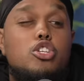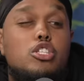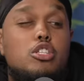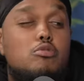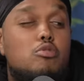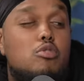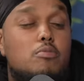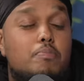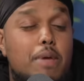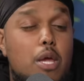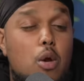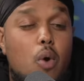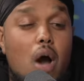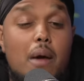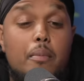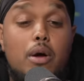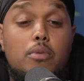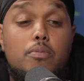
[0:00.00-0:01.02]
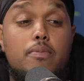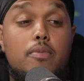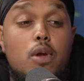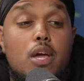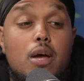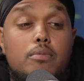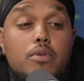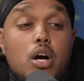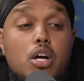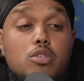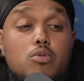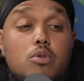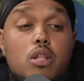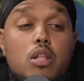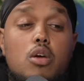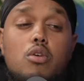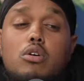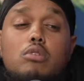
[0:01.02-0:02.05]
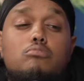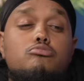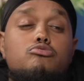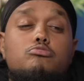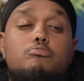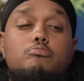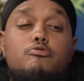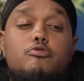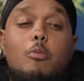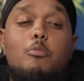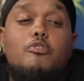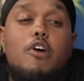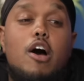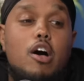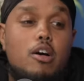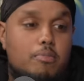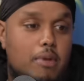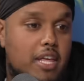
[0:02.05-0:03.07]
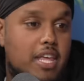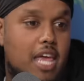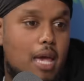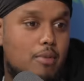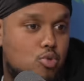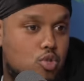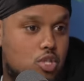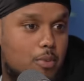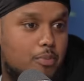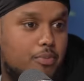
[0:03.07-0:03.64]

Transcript: just be quiet, but wake up dark quickly. I'll oh, come run for play games or